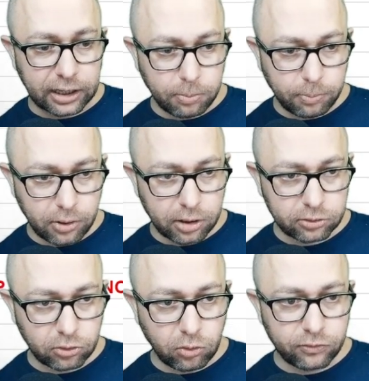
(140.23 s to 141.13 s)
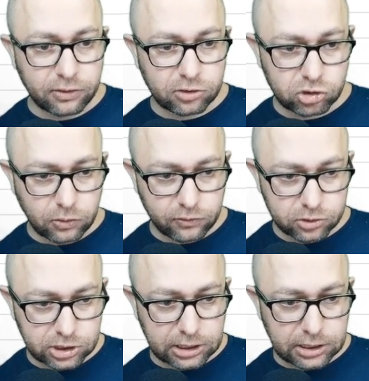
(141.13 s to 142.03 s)
up part of the
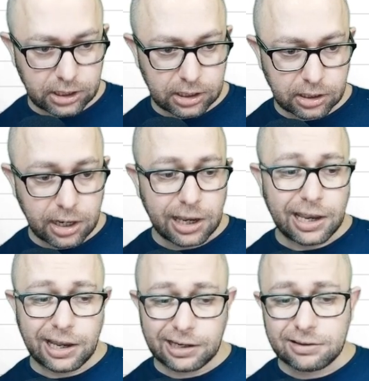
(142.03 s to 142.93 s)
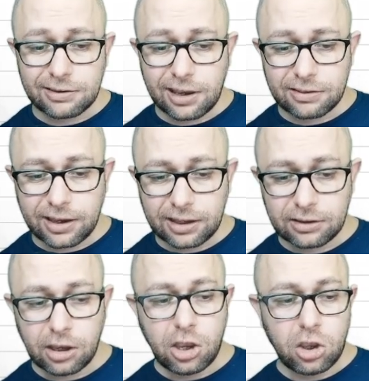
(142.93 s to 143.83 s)
sheet here, and let's say that
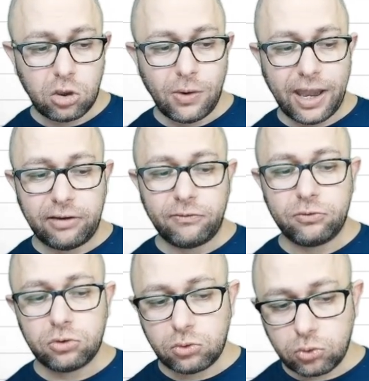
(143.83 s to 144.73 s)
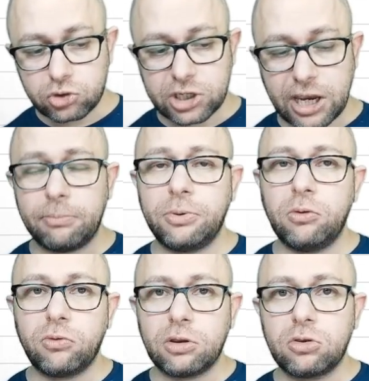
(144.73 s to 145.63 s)
you have two
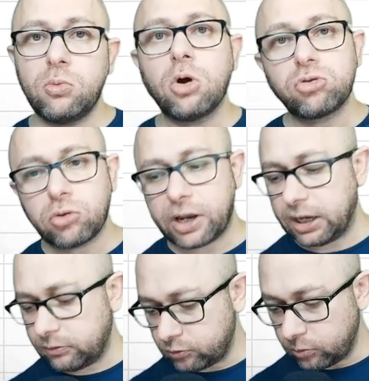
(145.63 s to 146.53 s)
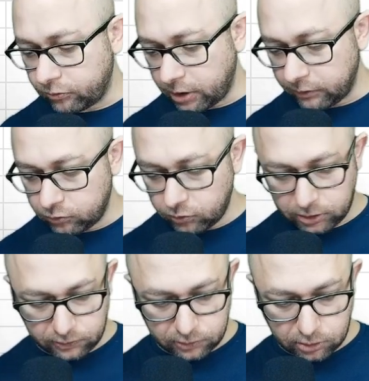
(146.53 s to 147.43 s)
champions that you want to rank from 5 to
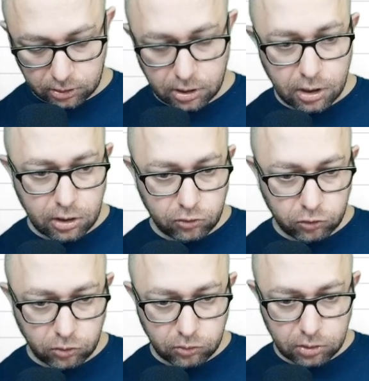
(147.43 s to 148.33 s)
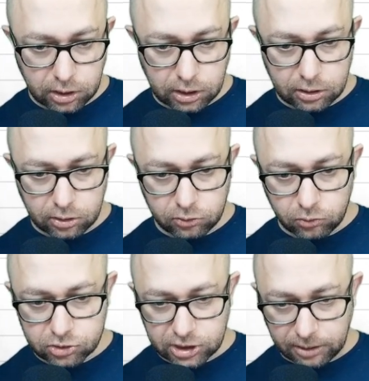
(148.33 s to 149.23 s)
6-star. So here are
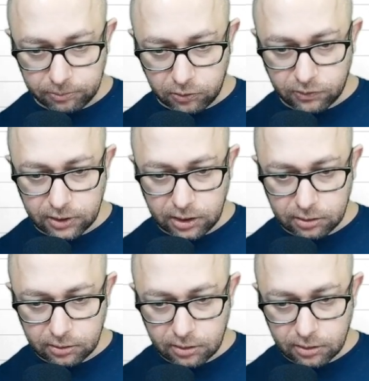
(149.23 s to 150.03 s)
two champions here,